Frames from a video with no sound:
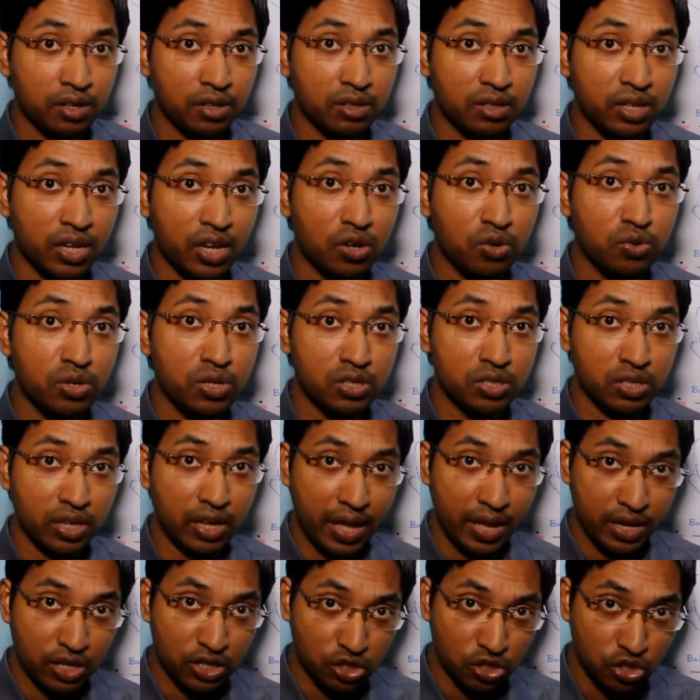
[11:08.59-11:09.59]
there is
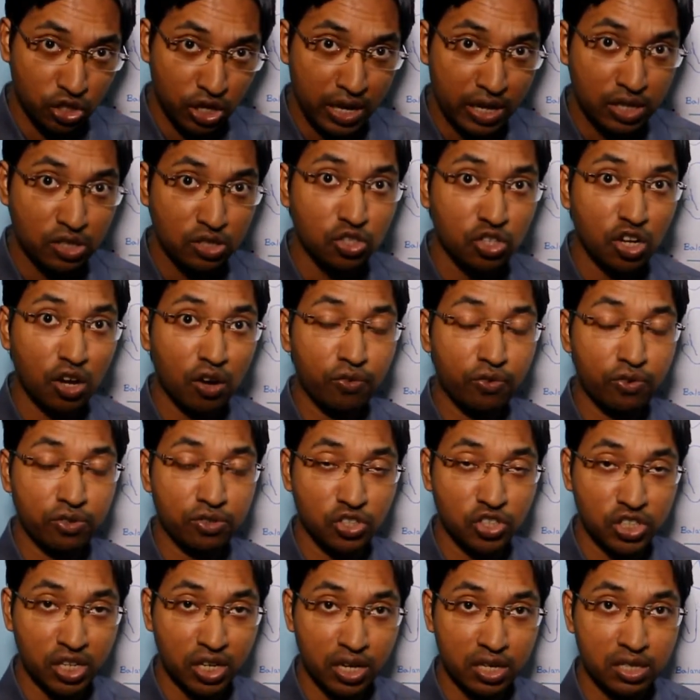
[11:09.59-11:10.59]
exchange of
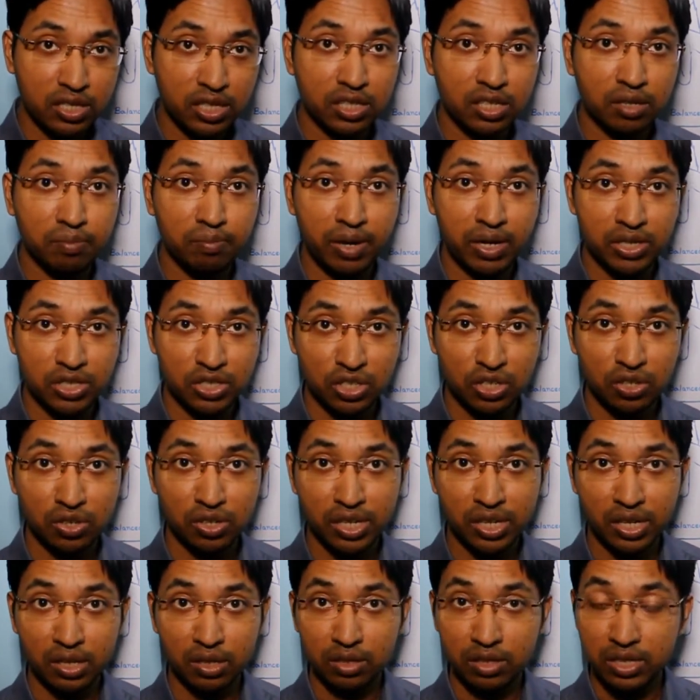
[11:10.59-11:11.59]
genetic
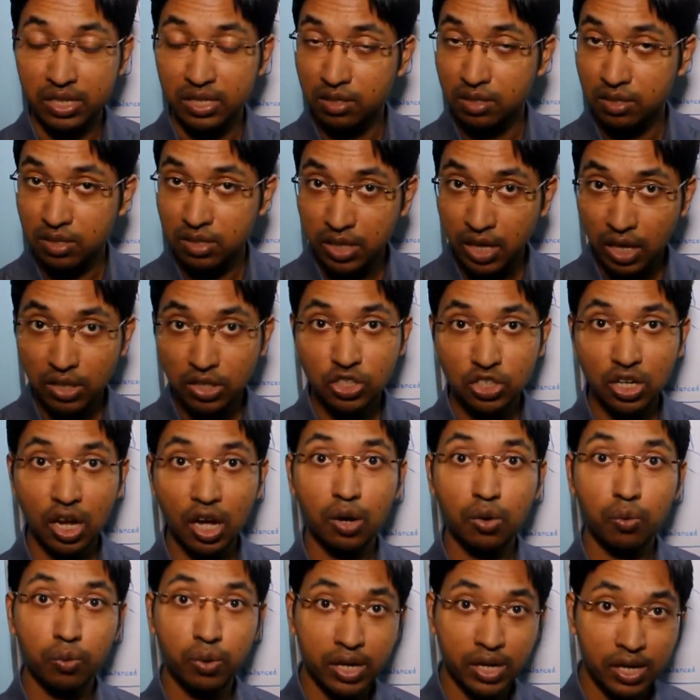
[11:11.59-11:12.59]
material in such
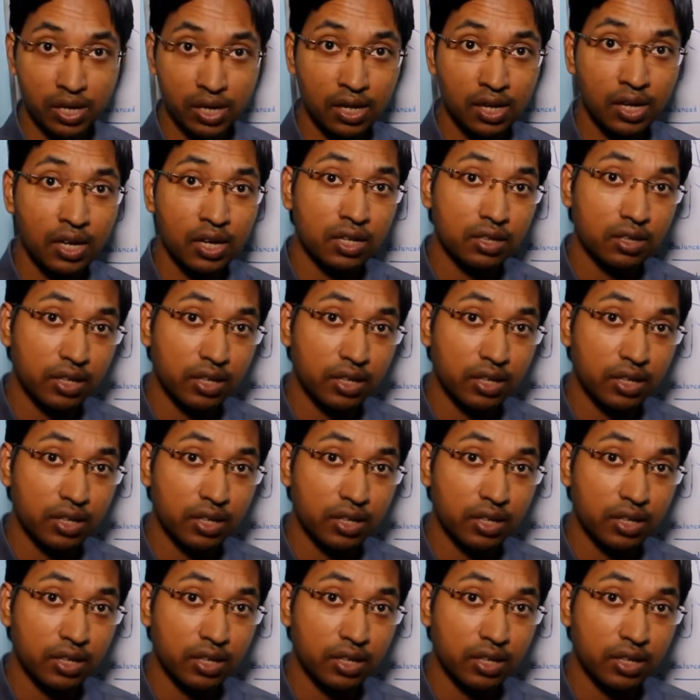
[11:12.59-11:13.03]
a way